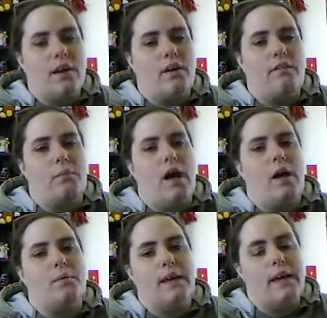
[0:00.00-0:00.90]
I don't have a
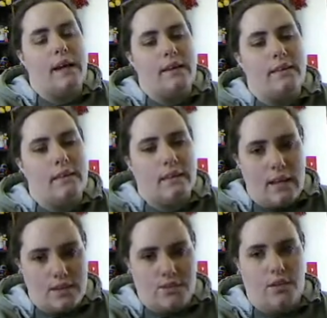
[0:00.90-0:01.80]
problem with that. And I think that
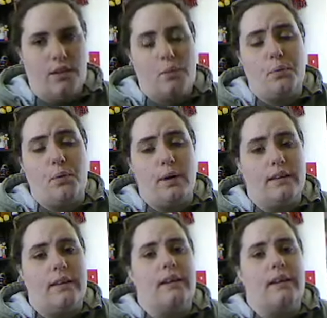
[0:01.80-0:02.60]
that is really important